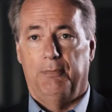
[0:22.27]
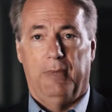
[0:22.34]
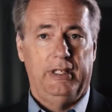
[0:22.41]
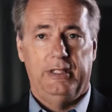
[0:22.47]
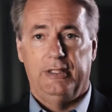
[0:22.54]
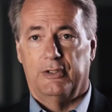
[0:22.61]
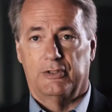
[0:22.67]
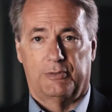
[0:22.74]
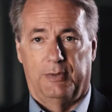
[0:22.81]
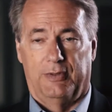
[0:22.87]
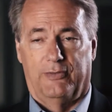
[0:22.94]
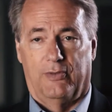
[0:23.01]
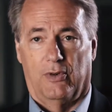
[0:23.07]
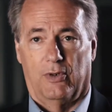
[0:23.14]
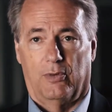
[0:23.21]
many years
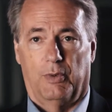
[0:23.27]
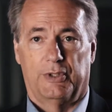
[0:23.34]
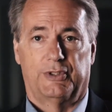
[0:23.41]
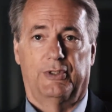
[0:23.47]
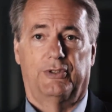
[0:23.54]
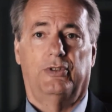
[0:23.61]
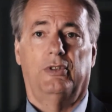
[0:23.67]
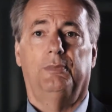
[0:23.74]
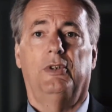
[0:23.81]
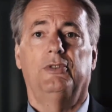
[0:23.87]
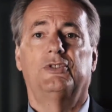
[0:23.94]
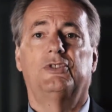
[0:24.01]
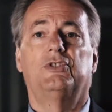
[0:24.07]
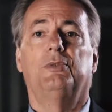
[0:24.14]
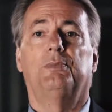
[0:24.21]
before was the turbo
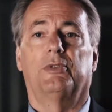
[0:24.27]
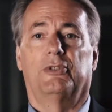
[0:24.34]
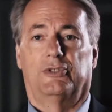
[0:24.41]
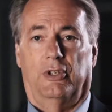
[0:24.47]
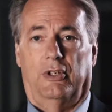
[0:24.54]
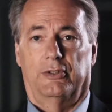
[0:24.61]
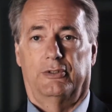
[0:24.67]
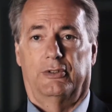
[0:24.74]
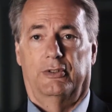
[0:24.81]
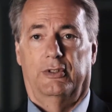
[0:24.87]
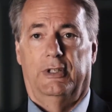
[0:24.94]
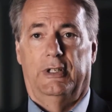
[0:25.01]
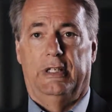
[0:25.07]
supercharger.